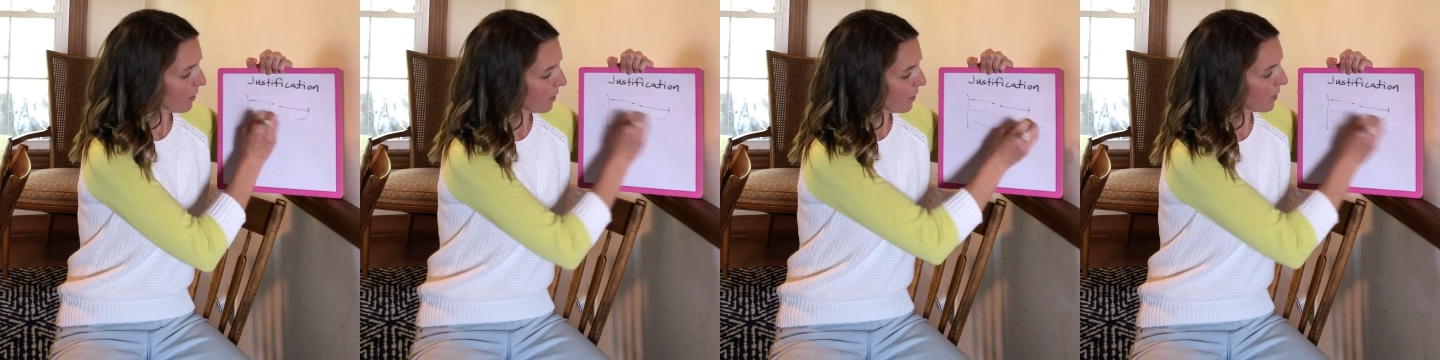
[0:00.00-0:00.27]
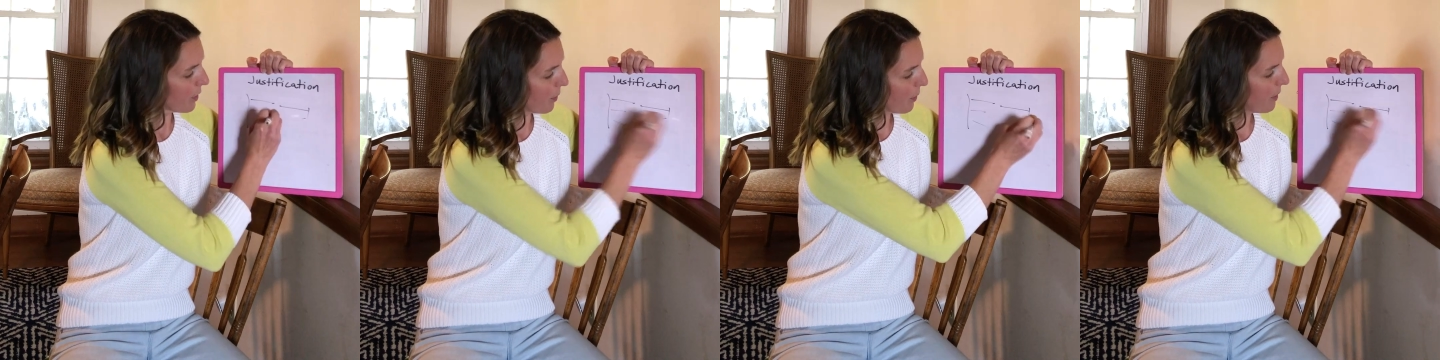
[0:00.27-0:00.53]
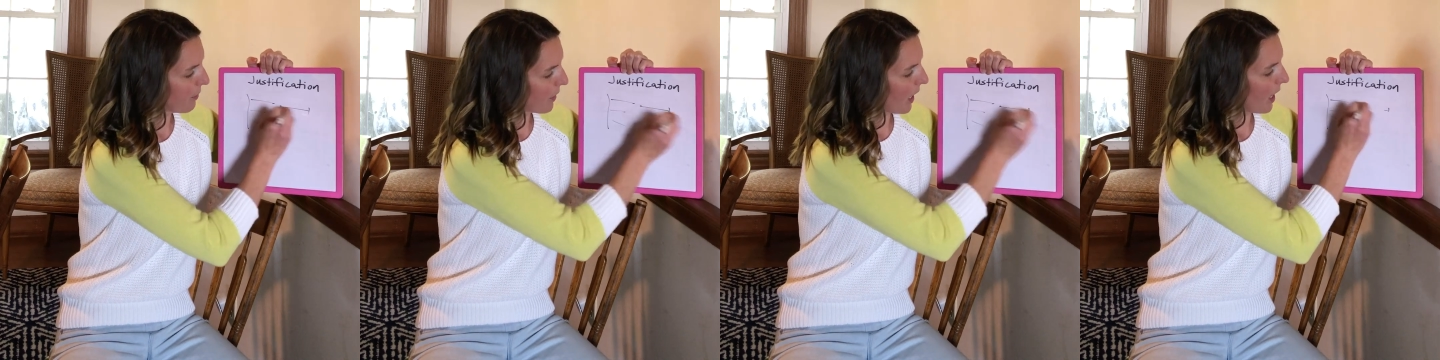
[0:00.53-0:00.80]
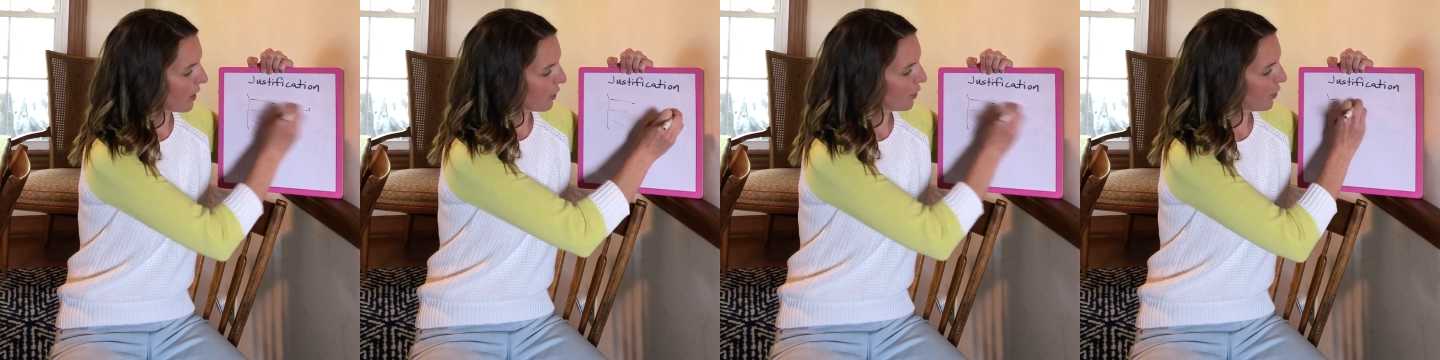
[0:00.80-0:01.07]
So we've
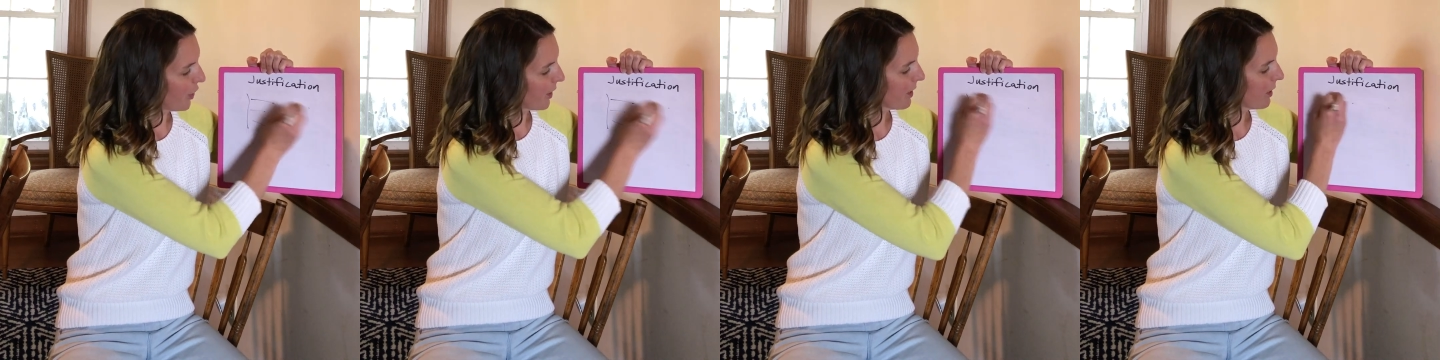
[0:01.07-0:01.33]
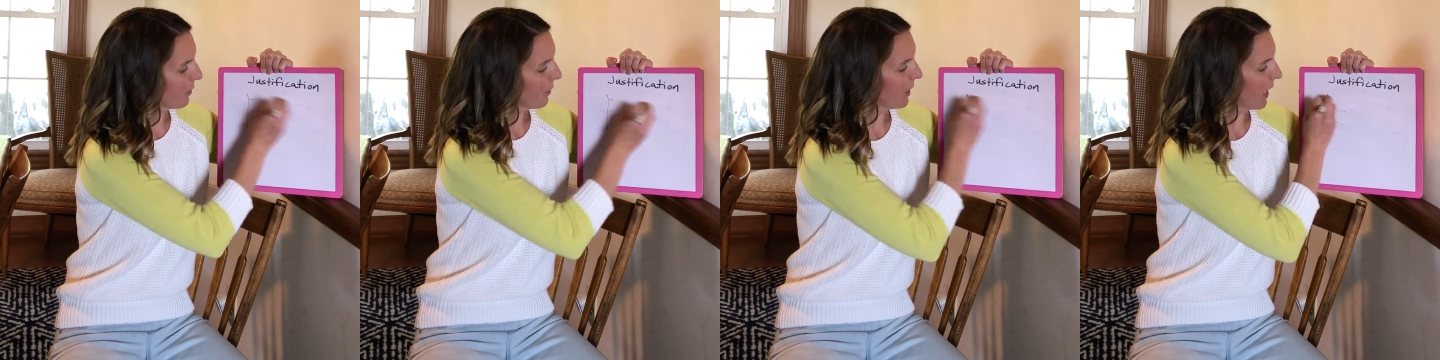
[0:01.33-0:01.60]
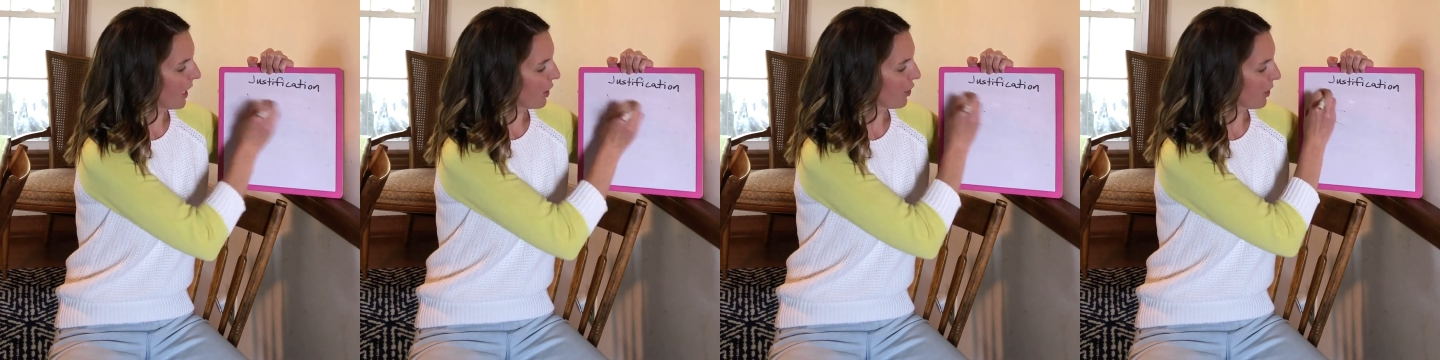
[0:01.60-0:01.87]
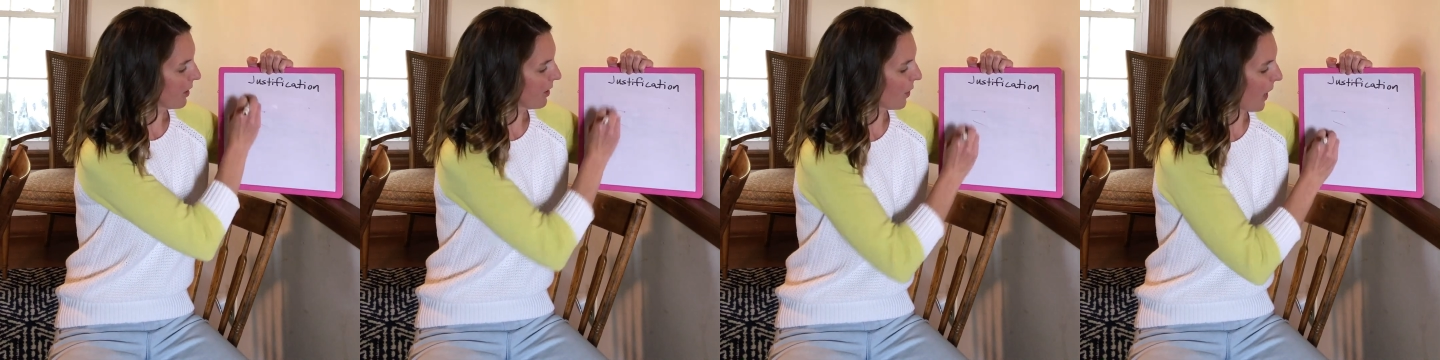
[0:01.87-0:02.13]
got
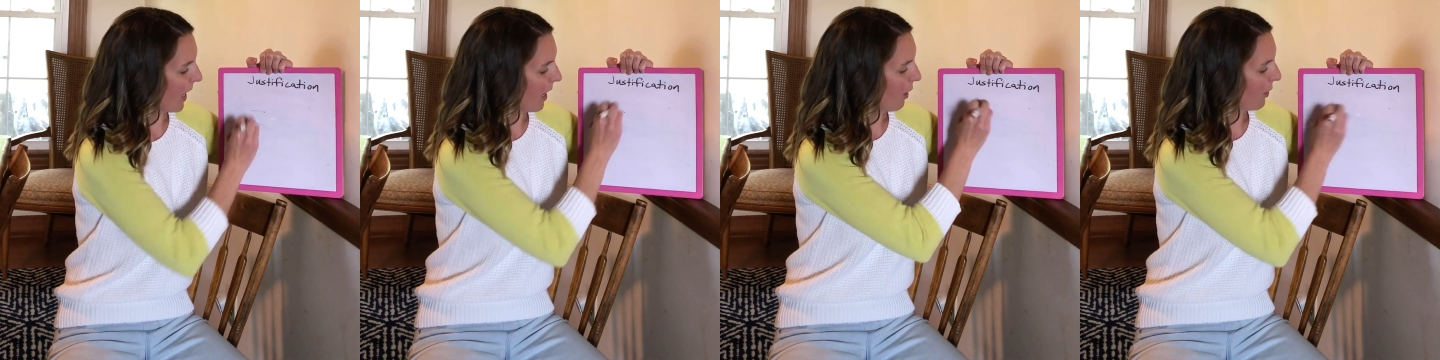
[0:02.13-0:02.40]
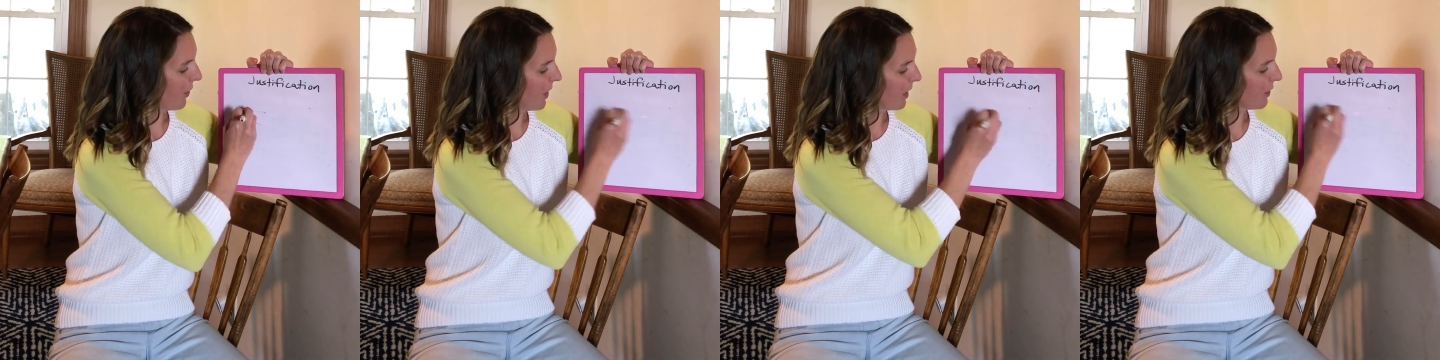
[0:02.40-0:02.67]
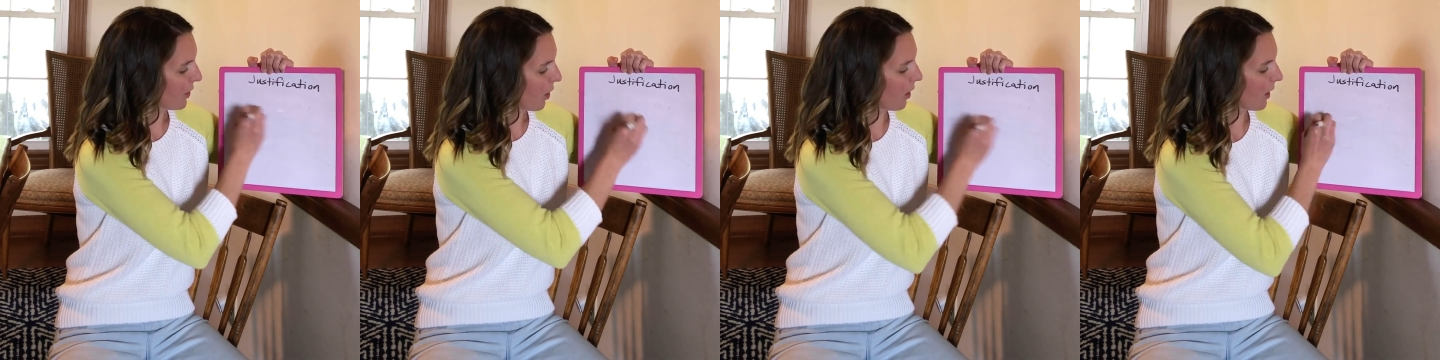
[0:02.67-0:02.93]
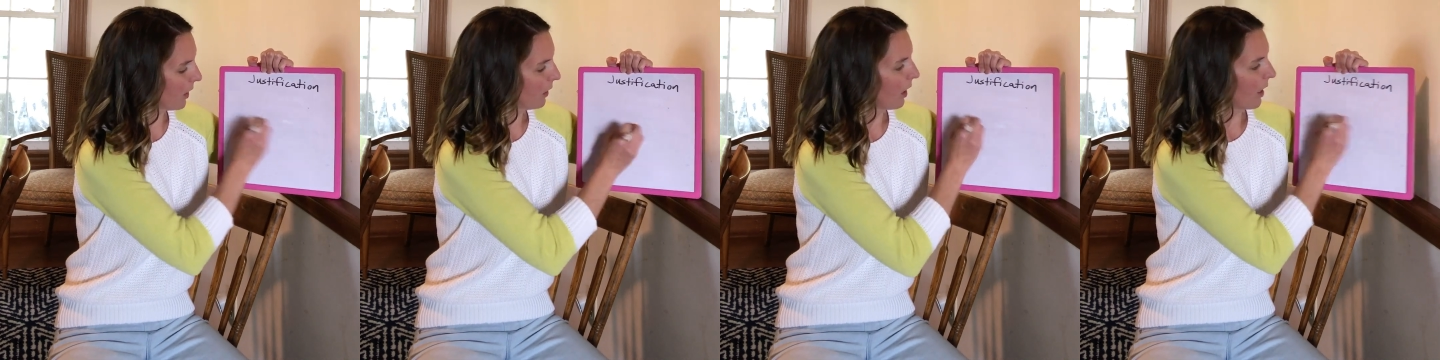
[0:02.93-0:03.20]
justification, so how things
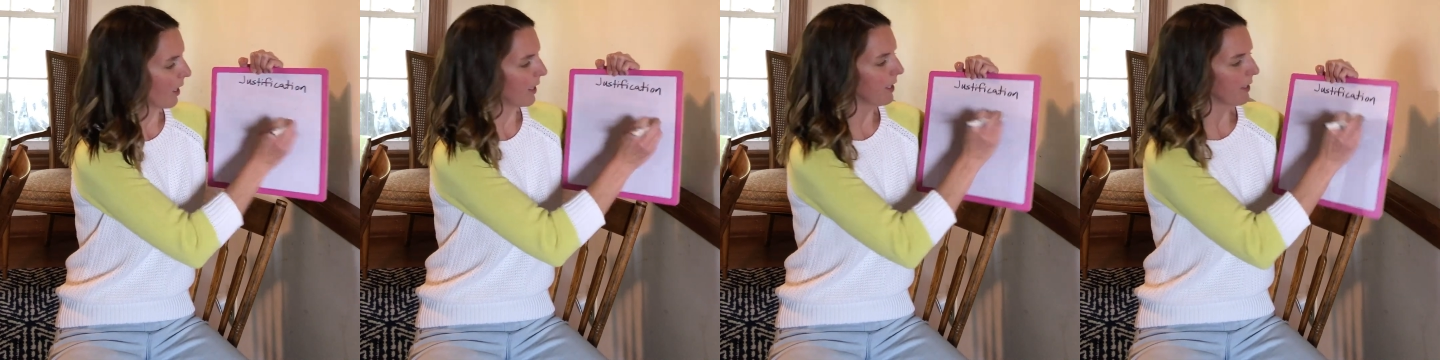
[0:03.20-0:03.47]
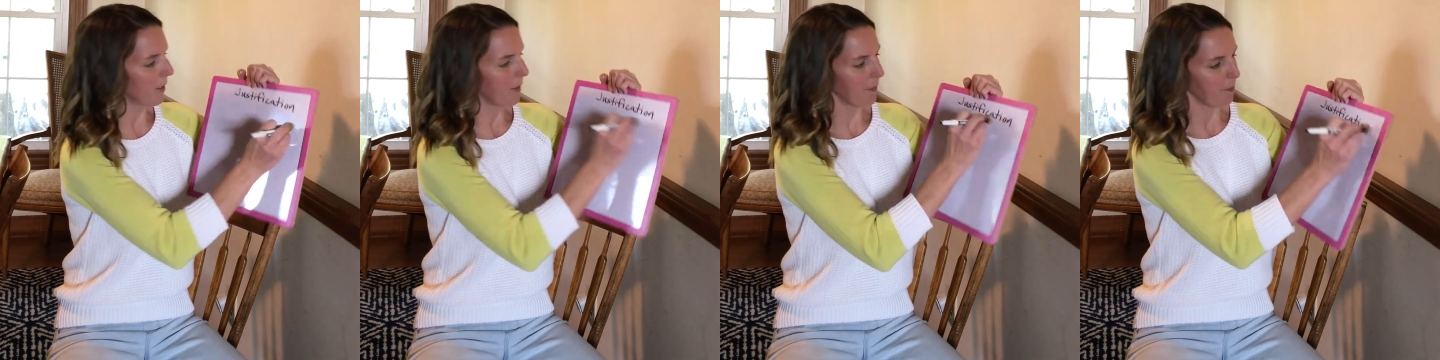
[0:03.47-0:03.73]
are aligned.